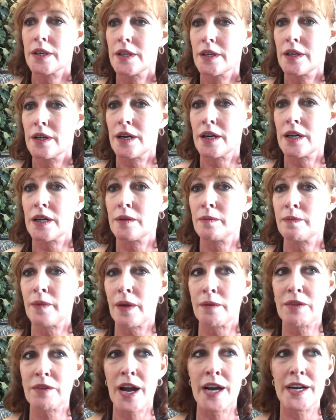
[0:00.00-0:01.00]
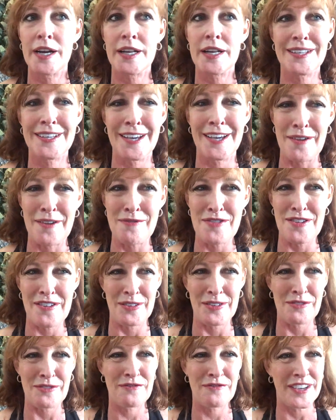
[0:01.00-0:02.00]
I'm kind of giving
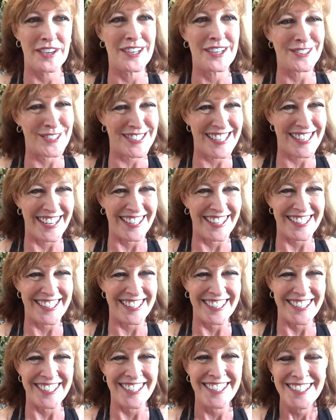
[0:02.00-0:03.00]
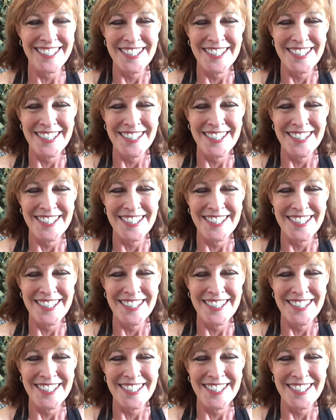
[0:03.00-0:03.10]
feelers out there.